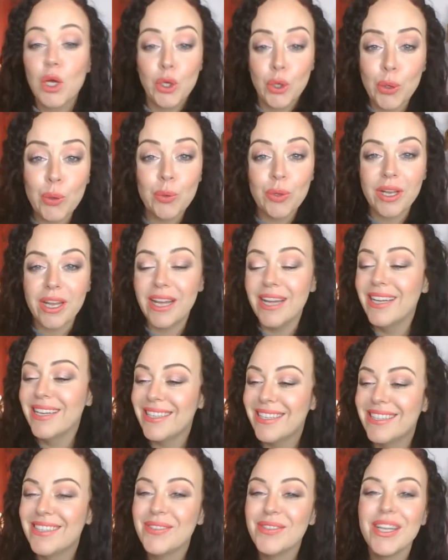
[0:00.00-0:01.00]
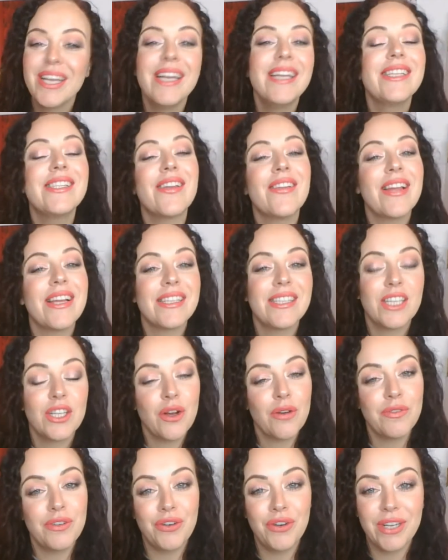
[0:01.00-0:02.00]
cooler. So that's the
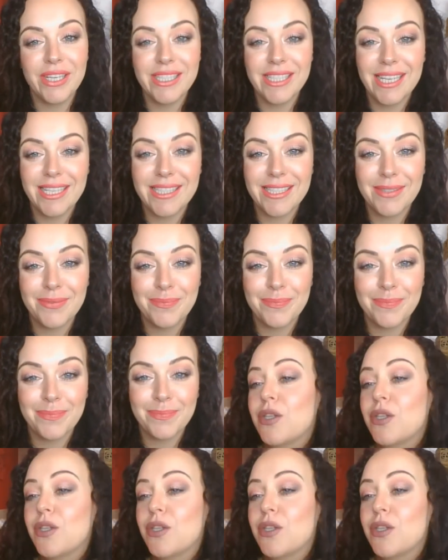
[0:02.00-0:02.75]
coffee drinking test.